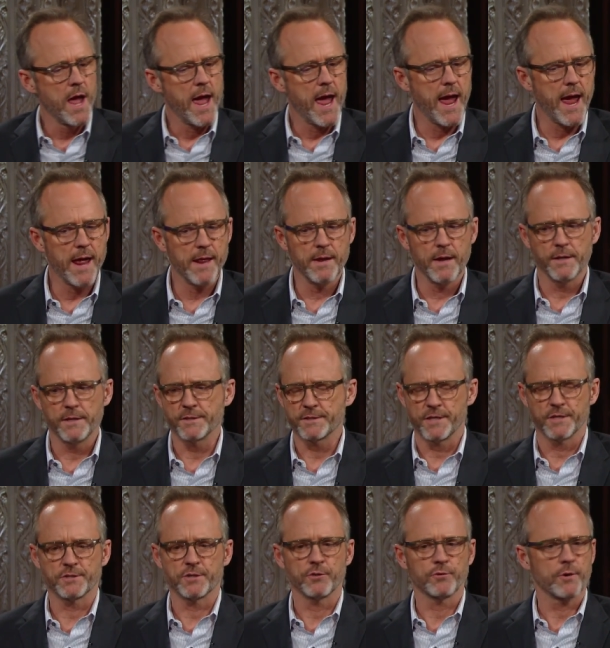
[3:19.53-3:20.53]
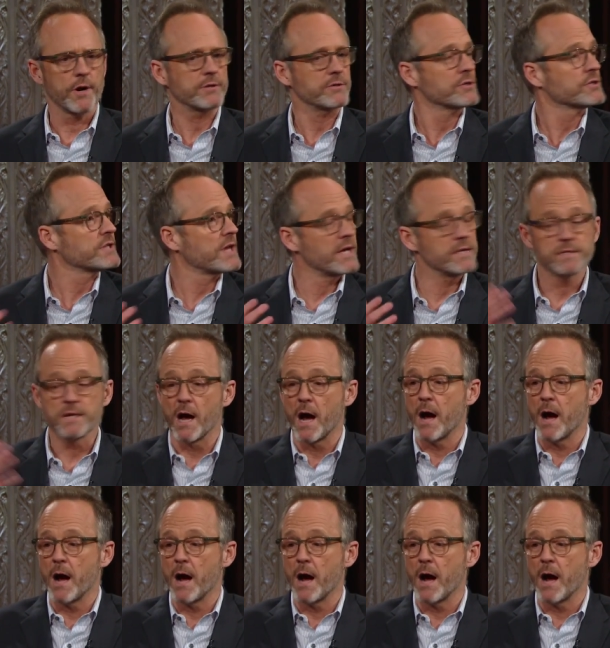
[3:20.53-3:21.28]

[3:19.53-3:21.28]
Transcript: and an assistant director says,